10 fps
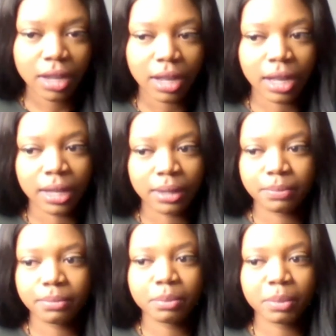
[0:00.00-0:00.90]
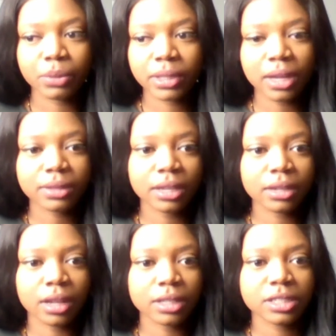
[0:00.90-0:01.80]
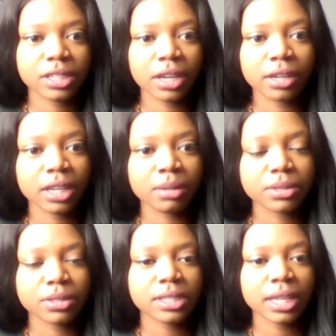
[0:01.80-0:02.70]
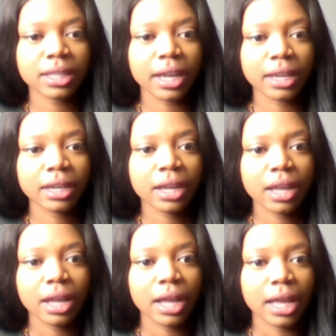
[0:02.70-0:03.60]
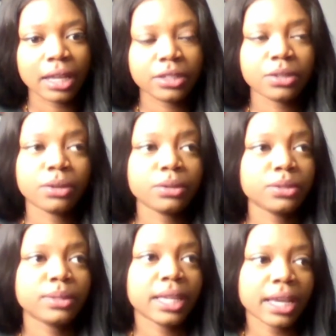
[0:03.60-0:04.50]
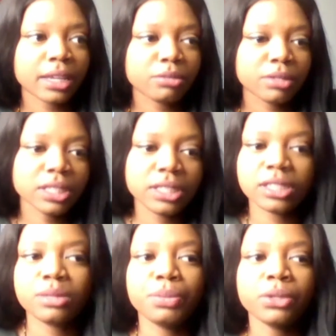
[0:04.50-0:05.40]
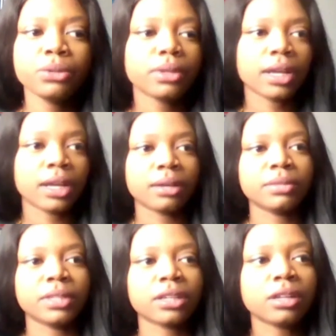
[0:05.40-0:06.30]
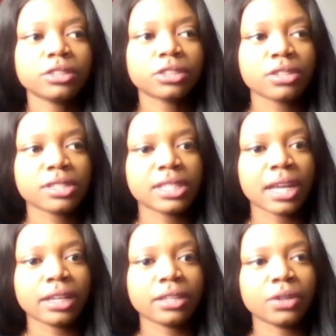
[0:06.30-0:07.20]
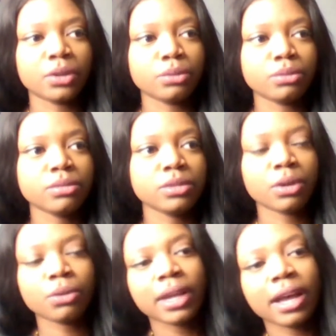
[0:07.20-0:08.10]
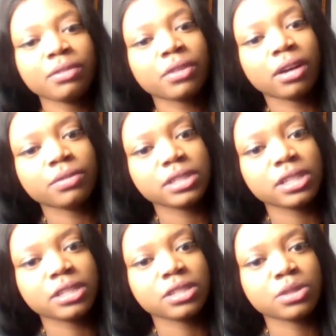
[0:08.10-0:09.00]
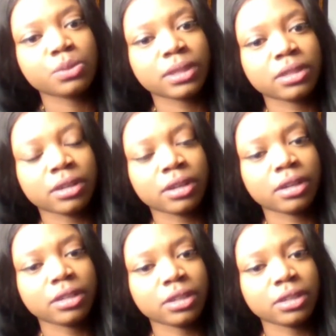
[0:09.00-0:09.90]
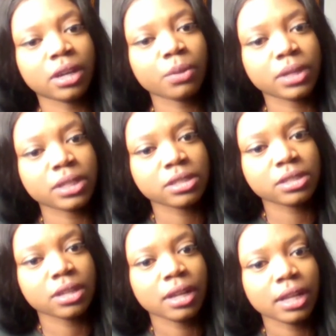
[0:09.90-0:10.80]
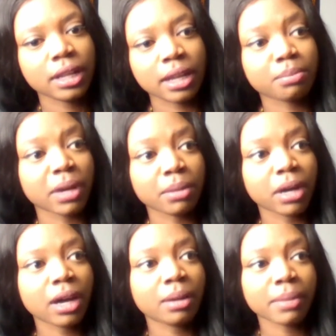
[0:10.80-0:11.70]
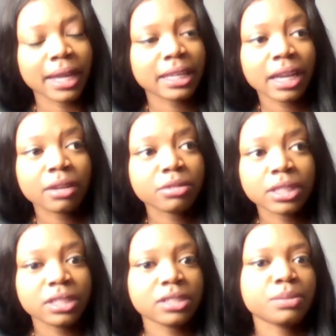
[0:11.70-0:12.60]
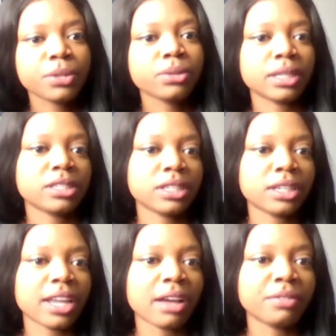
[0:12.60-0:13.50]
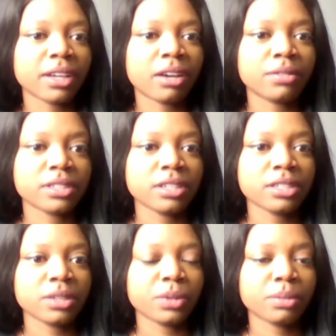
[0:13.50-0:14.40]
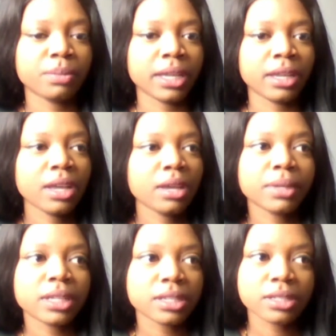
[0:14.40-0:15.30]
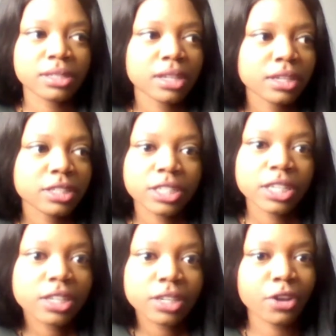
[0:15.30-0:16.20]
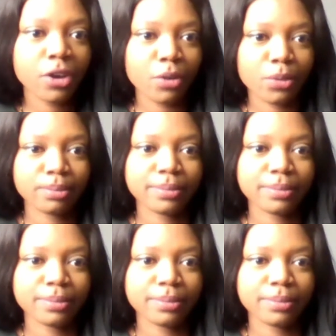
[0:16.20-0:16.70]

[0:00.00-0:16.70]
But without that knowledge, they aren't able to say that. And, you know, you can't really dispute the cultures that, you know, don't have conversations with their young ones. Like my mom, I can't really dispute that she didn't have the conversation with me because she didn't know.